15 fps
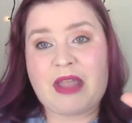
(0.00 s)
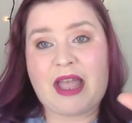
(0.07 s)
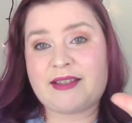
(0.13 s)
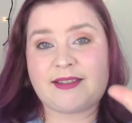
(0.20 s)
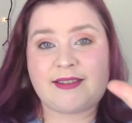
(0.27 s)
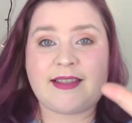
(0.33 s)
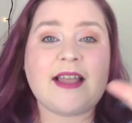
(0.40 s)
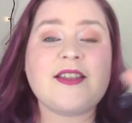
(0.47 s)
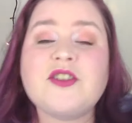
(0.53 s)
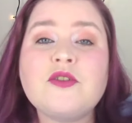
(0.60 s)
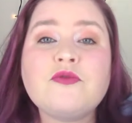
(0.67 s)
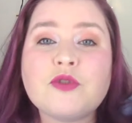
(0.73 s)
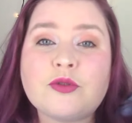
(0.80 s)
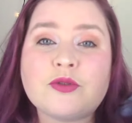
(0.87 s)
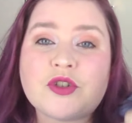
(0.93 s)
That's the
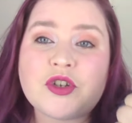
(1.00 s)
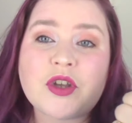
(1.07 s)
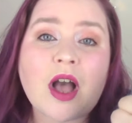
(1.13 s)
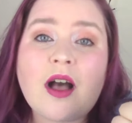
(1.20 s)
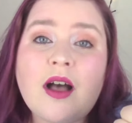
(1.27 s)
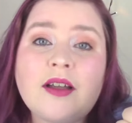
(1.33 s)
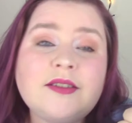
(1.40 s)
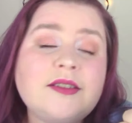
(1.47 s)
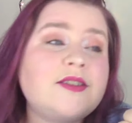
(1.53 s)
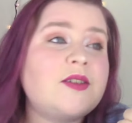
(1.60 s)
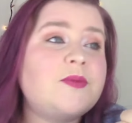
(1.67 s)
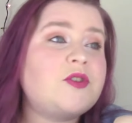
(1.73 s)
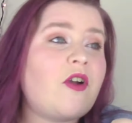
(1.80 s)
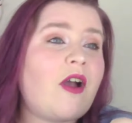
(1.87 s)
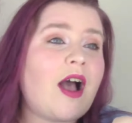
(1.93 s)
rules. You can't
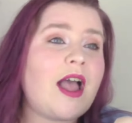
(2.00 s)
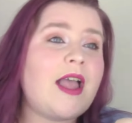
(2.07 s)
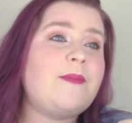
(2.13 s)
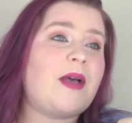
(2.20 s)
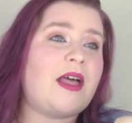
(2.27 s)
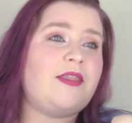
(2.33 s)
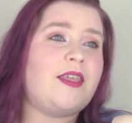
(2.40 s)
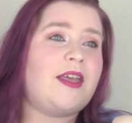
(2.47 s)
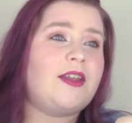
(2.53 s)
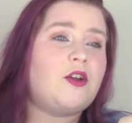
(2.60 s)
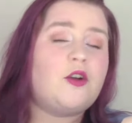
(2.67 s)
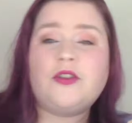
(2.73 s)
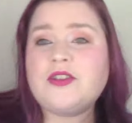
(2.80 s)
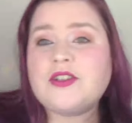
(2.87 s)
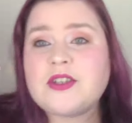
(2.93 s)
subscribe and then
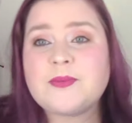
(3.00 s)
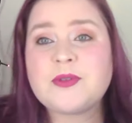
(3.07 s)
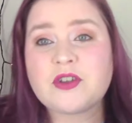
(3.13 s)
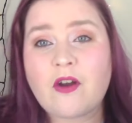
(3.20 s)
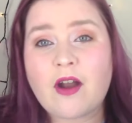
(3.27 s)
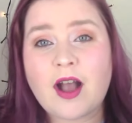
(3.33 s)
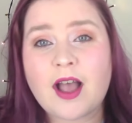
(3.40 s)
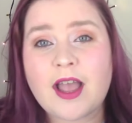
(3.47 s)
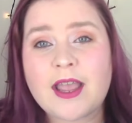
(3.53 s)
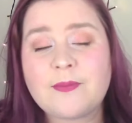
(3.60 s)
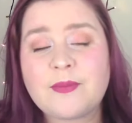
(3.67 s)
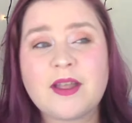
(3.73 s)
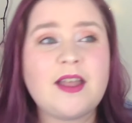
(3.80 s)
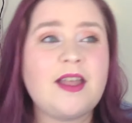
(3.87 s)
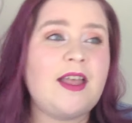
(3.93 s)
unsubscribe
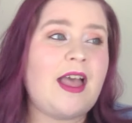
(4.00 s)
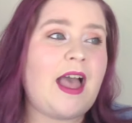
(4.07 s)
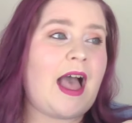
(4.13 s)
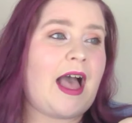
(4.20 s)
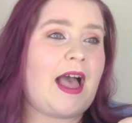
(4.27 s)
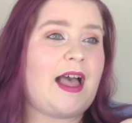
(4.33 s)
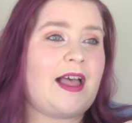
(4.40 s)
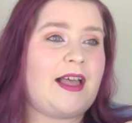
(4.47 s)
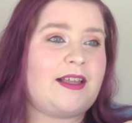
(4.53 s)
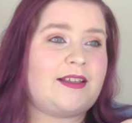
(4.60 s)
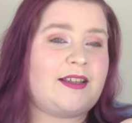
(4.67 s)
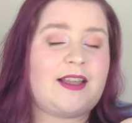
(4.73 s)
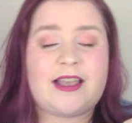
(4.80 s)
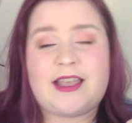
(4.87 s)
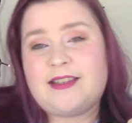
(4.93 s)

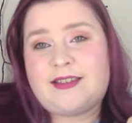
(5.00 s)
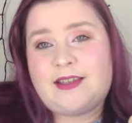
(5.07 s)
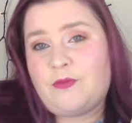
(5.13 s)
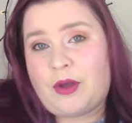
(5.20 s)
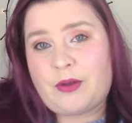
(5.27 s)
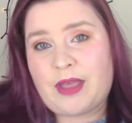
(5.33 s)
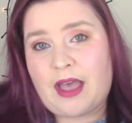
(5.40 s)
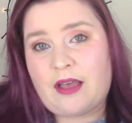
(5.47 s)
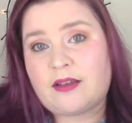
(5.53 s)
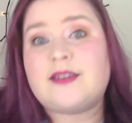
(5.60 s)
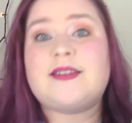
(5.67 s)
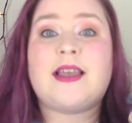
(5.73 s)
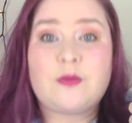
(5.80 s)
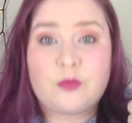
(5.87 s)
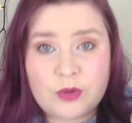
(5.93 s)
because it won't count because
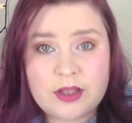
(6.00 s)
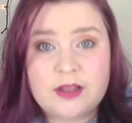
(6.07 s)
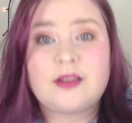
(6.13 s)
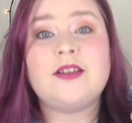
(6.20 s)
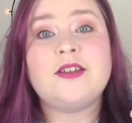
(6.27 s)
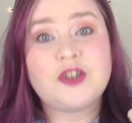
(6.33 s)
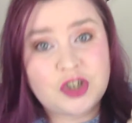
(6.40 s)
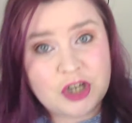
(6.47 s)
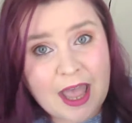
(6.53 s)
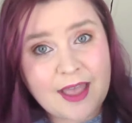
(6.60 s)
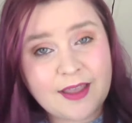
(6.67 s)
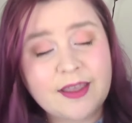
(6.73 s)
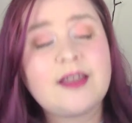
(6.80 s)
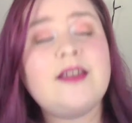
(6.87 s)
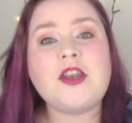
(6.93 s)
I will
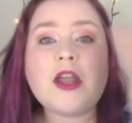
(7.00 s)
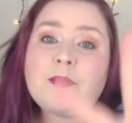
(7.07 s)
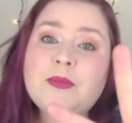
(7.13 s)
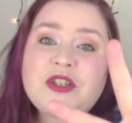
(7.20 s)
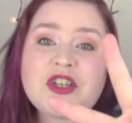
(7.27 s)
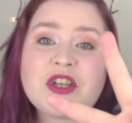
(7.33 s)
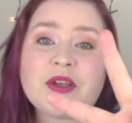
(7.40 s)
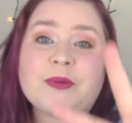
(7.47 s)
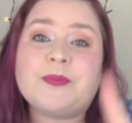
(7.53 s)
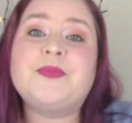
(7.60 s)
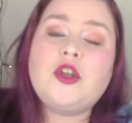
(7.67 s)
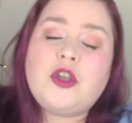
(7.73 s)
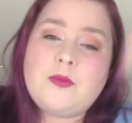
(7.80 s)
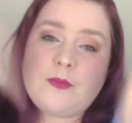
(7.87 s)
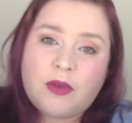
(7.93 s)
check. Number two,
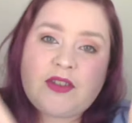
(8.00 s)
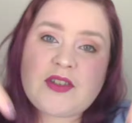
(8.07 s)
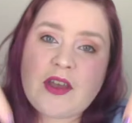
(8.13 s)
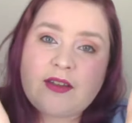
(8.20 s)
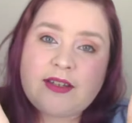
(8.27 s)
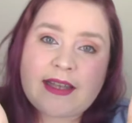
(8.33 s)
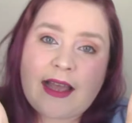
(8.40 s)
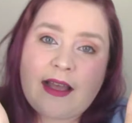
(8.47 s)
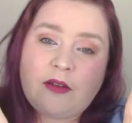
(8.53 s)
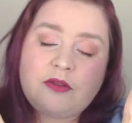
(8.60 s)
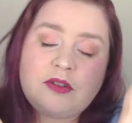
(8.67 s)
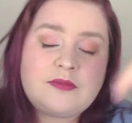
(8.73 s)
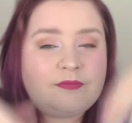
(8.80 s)
you must go down